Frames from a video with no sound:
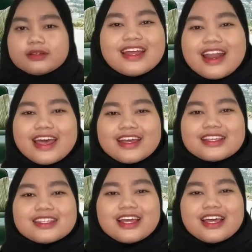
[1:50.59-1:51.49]
Next,
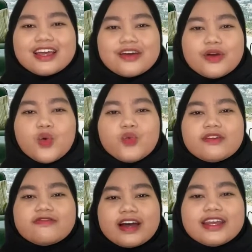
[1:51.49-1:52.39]
we
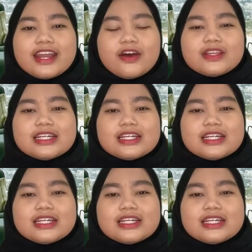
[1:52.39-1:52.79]
find out